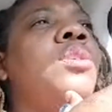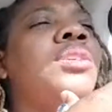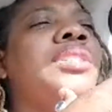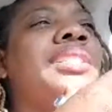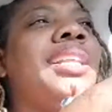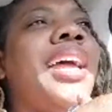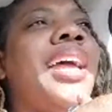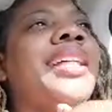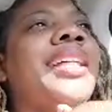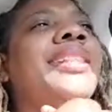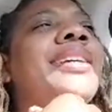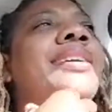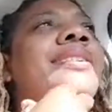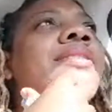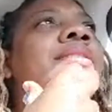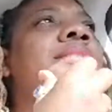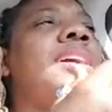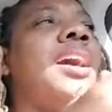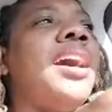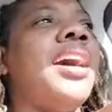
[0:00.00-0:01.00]
likely
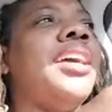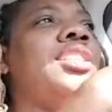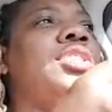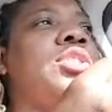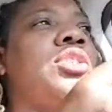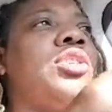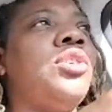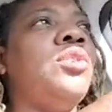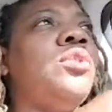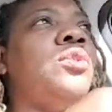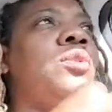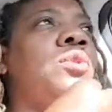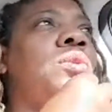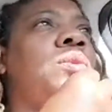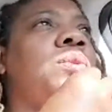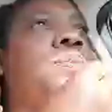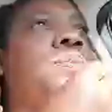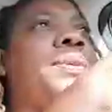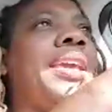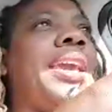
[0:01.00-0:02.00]
not
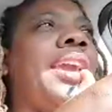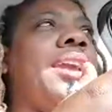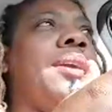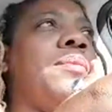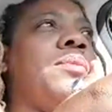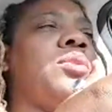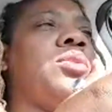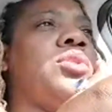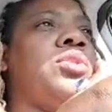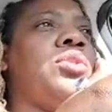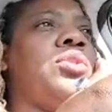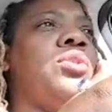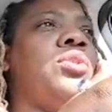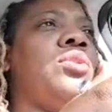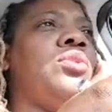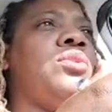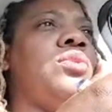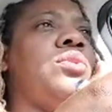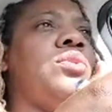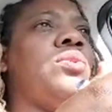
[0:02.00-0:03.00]
to be able
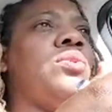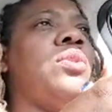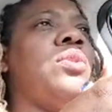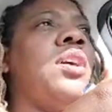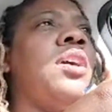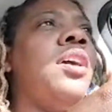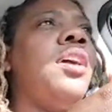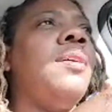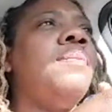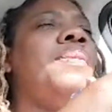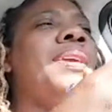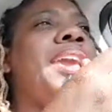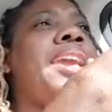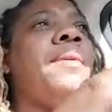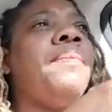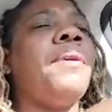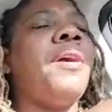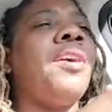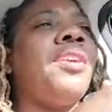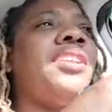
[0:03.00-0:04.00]
to
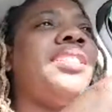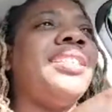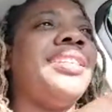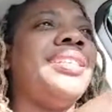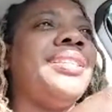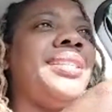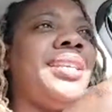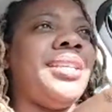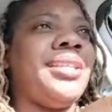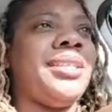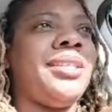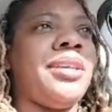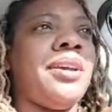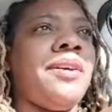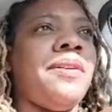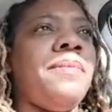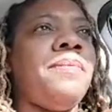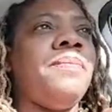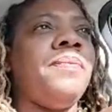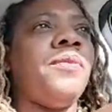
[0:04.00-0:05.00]
be a part of the
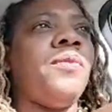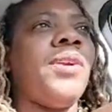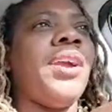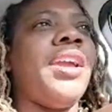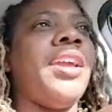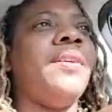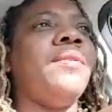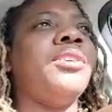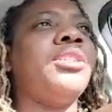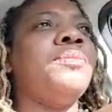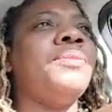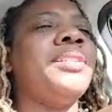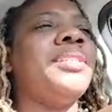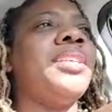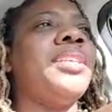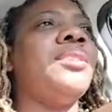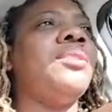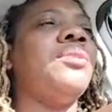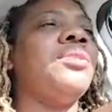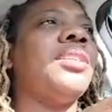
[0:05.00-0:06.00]
system, right, which means
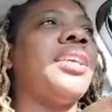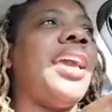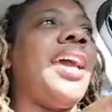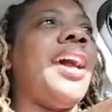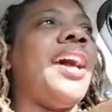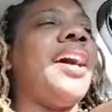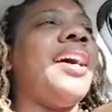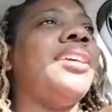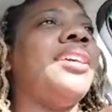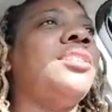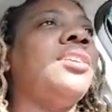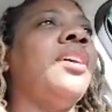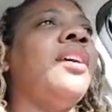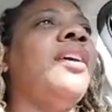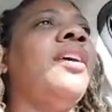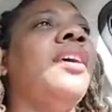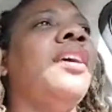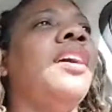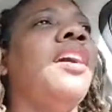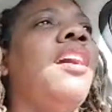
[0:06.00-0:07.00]
they lose cash,
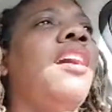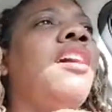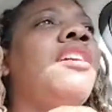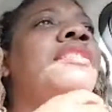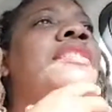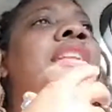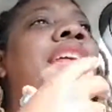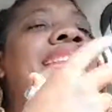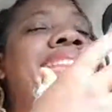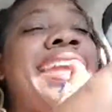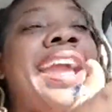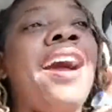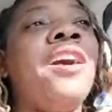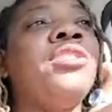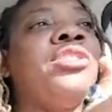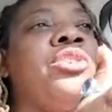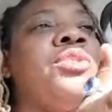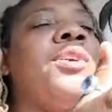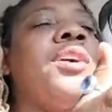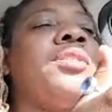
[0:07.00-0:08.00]
are now
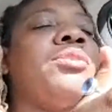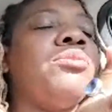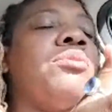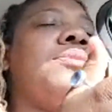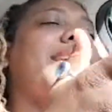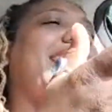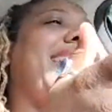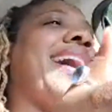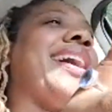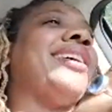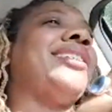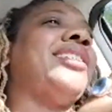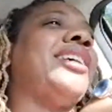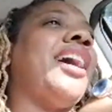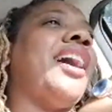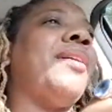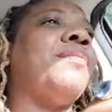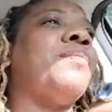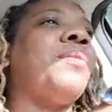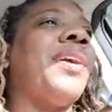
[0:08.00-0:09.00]
do it through the Cash
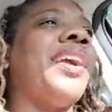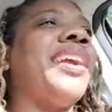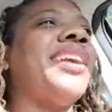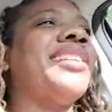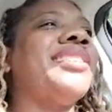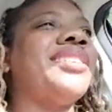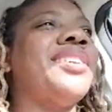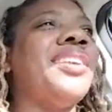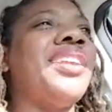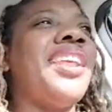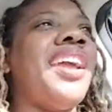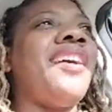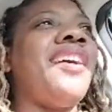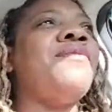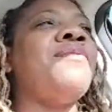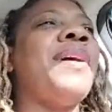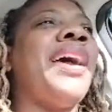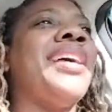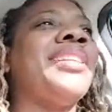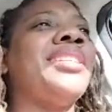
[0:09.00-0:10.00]
App, right? And so you
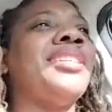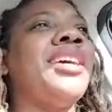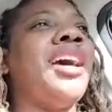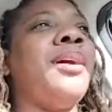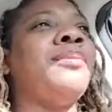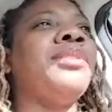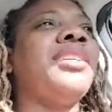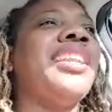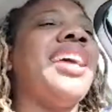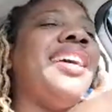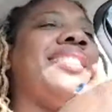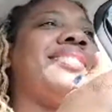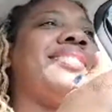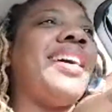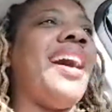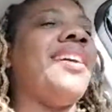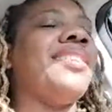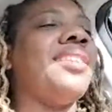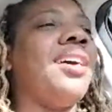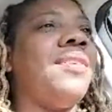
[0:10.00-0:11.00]
have mass adoption at
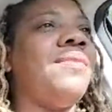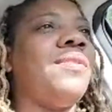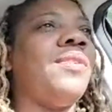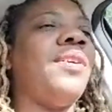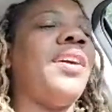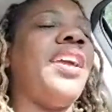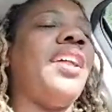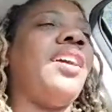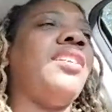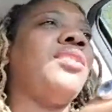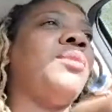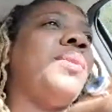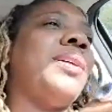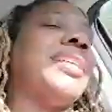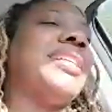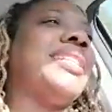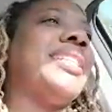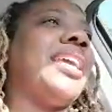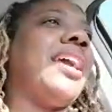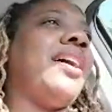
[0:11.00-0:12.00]
that level, and as
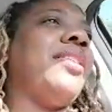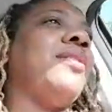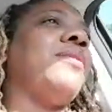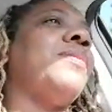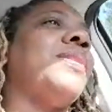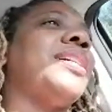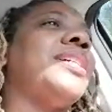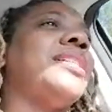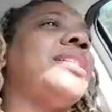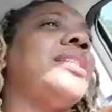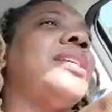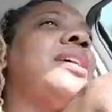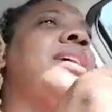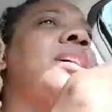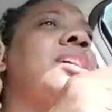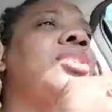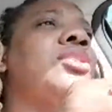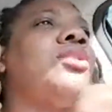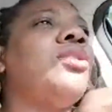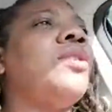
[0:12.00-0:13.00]
well as the other ones.
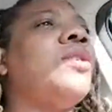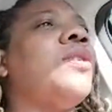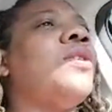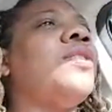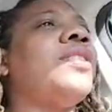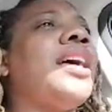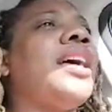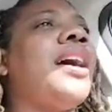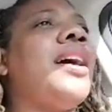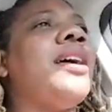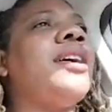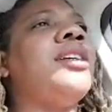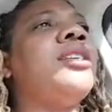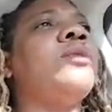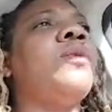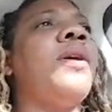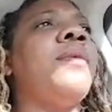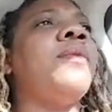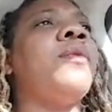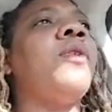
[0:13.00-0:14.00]
So that
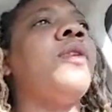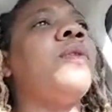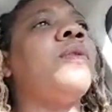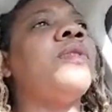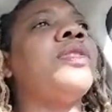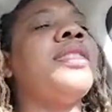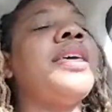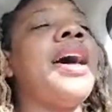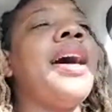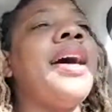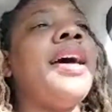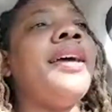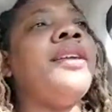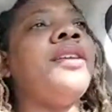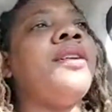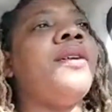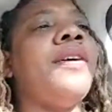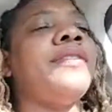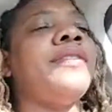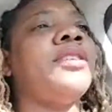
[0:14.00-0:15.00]
is where I'm going with that.
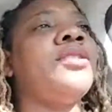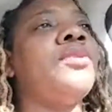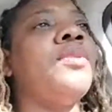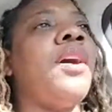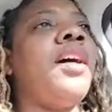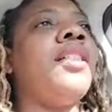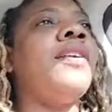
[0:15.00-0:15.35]
You don't have to do all